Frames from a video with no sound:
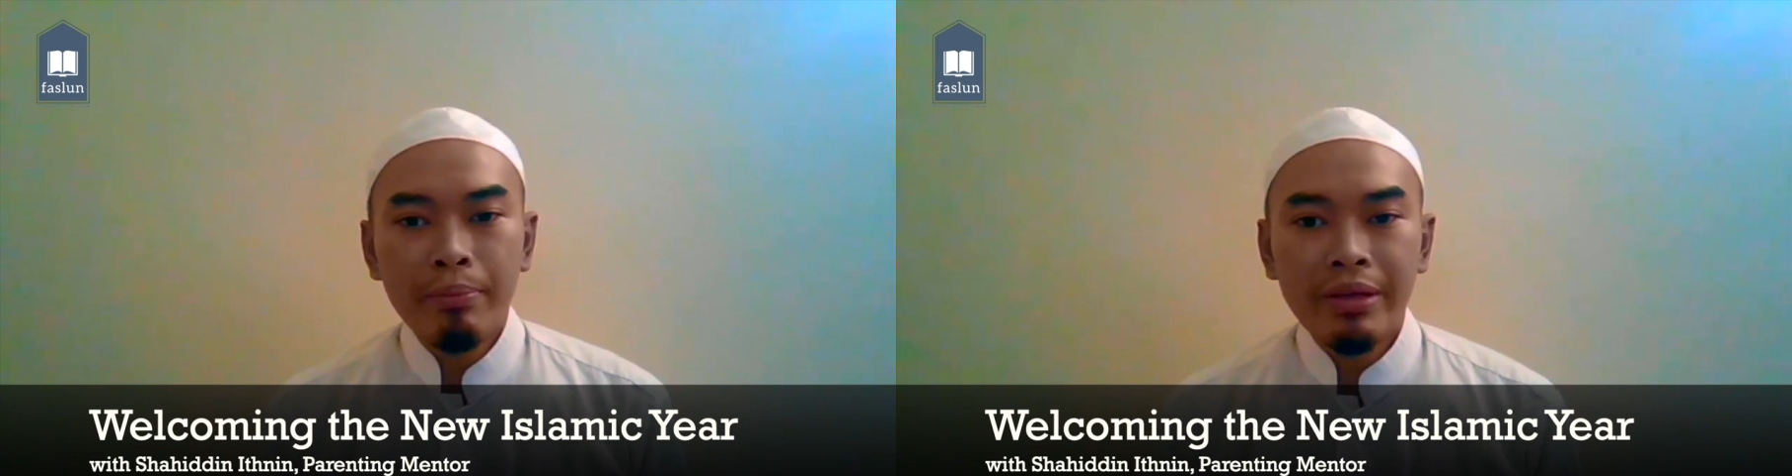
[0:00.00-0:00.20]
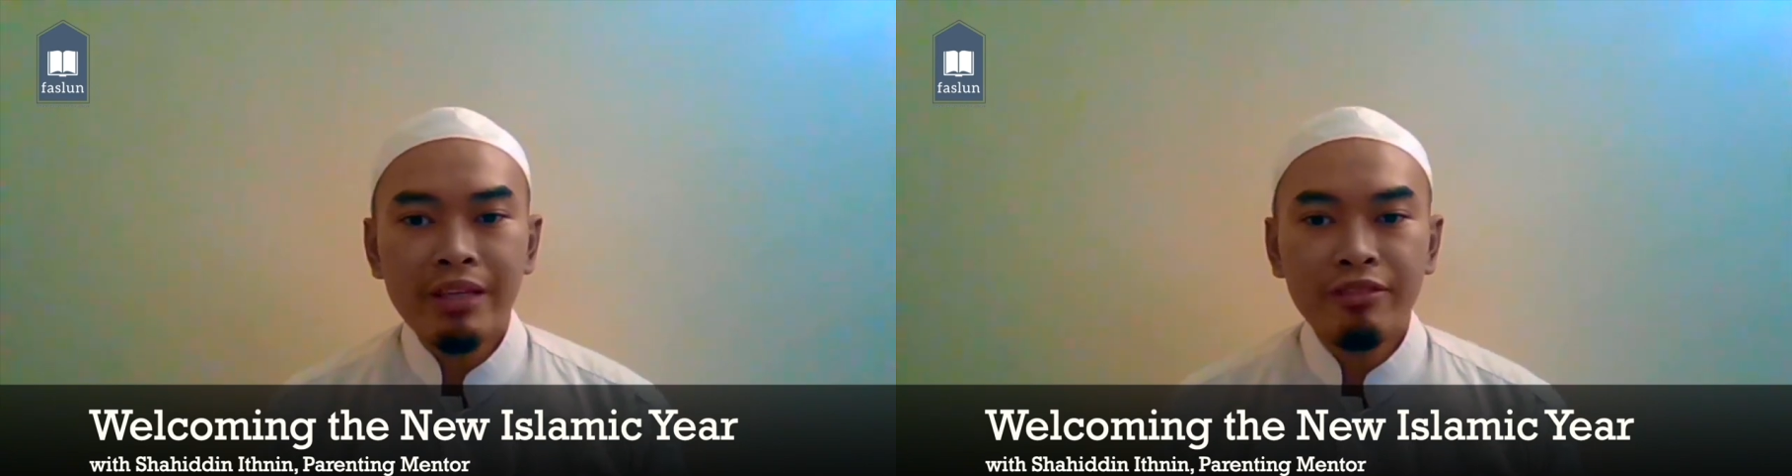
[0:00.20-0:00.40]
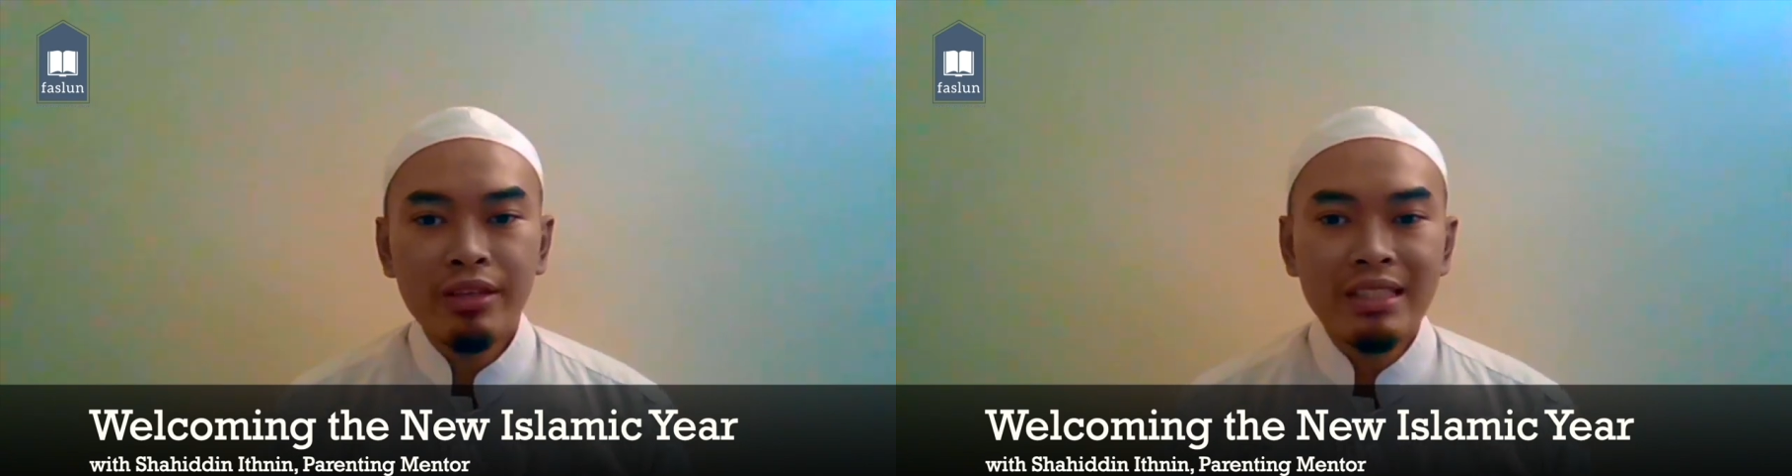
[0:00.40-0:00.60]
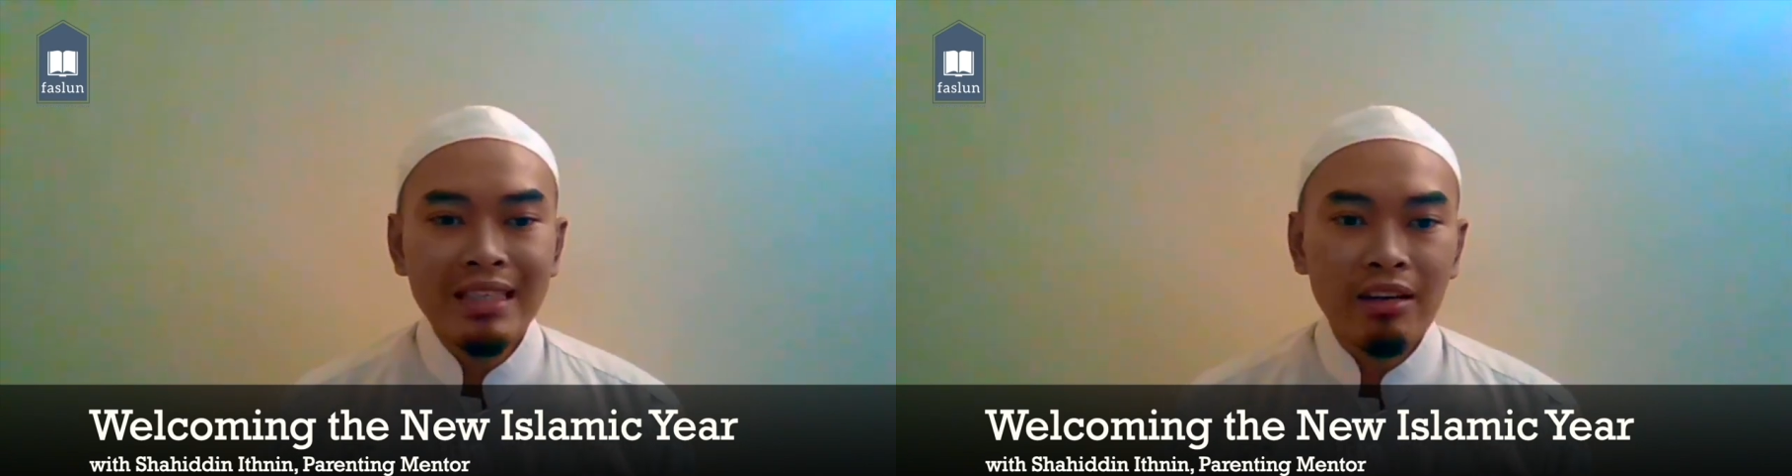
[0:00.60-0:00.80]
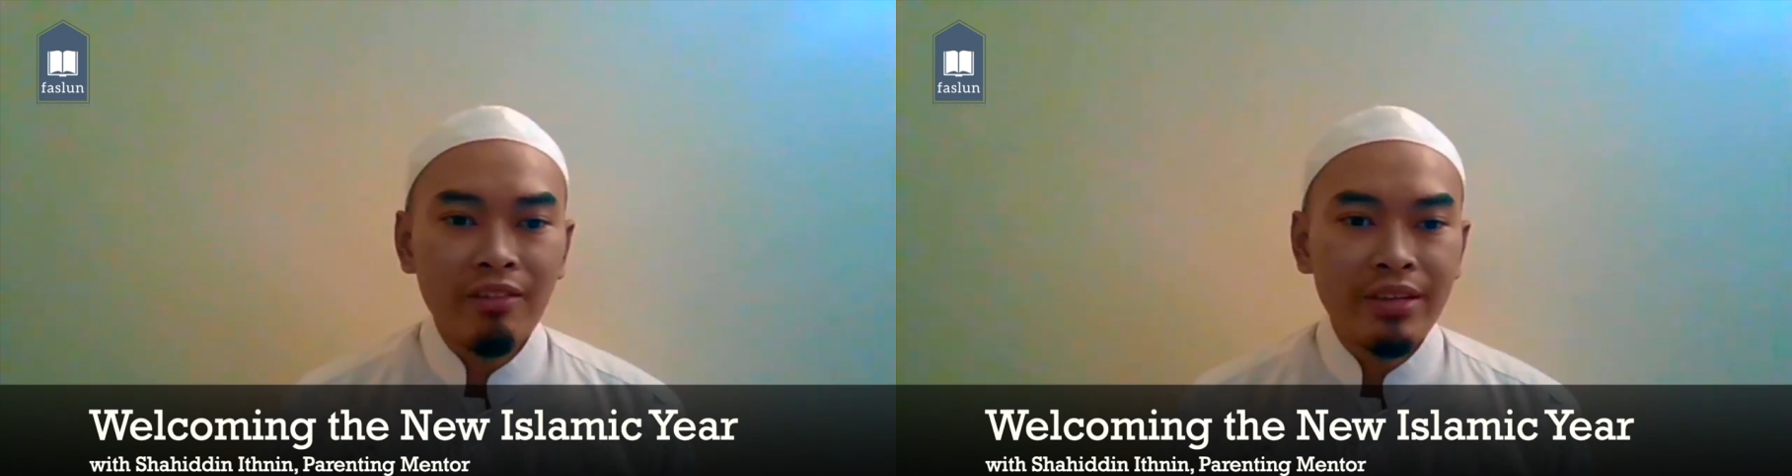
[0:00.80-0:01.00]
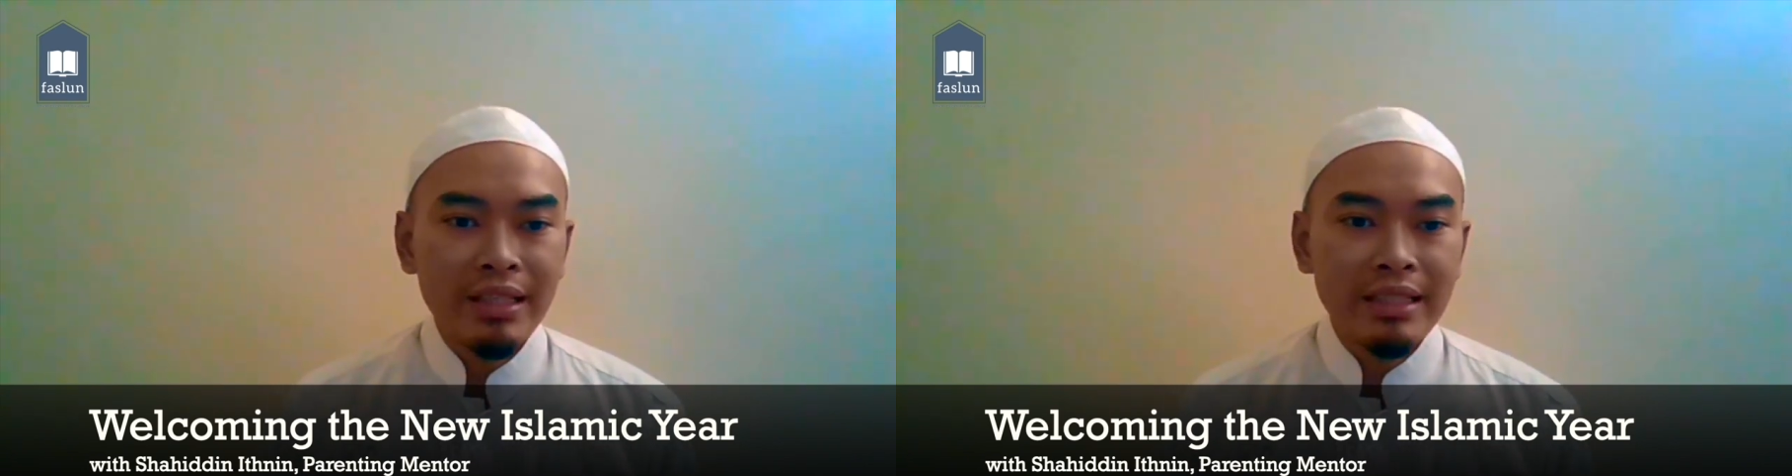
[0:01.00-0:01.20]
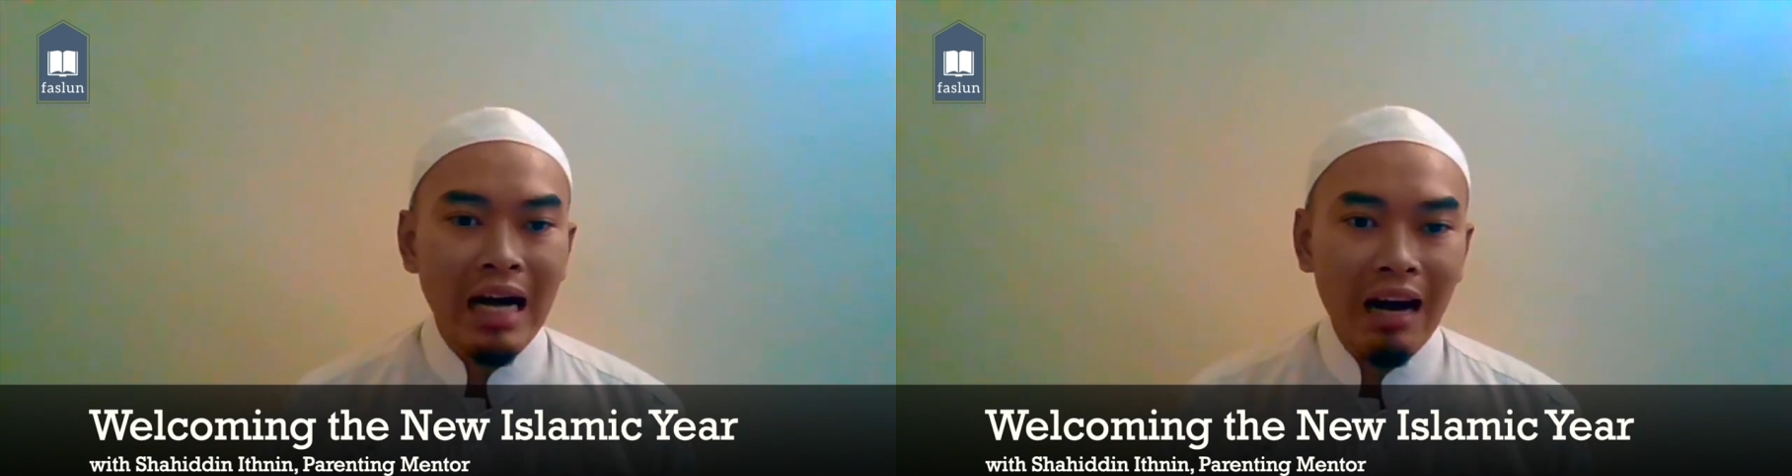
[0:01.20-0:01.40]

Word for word: prayer for the start of the year